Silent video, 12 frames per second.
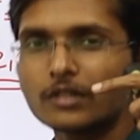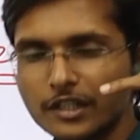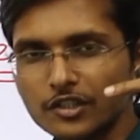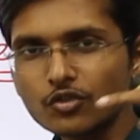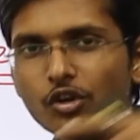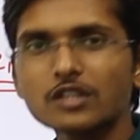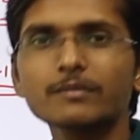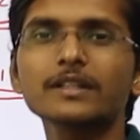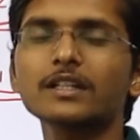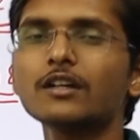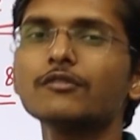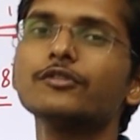crisscross
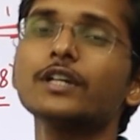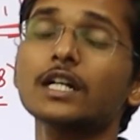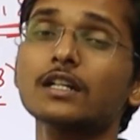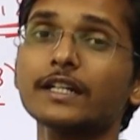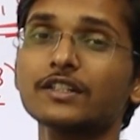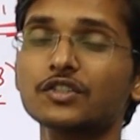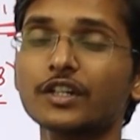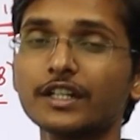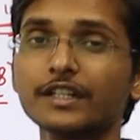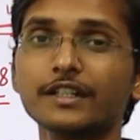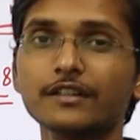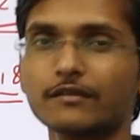method we are like
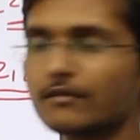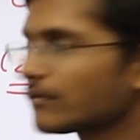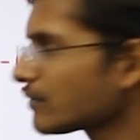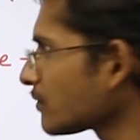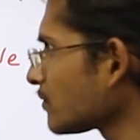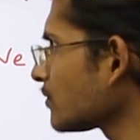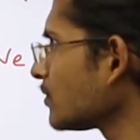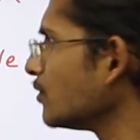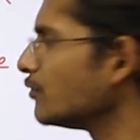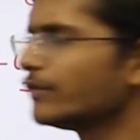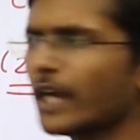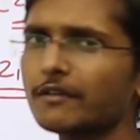studying it,
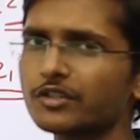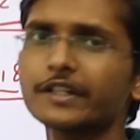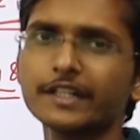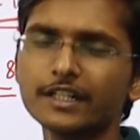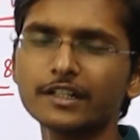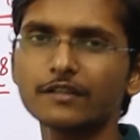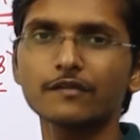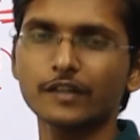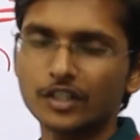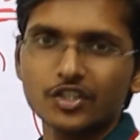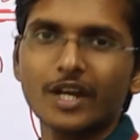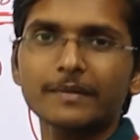we have studied it in
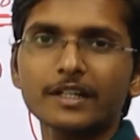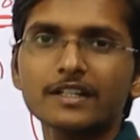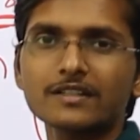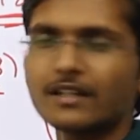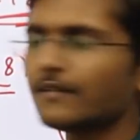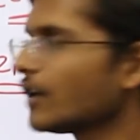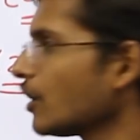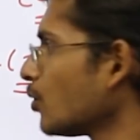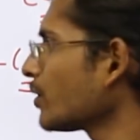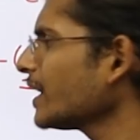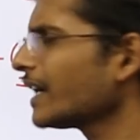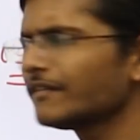first chapter itself,
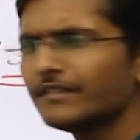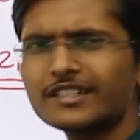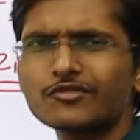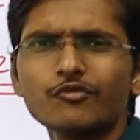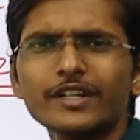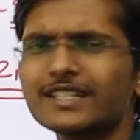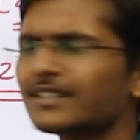okay, and it's very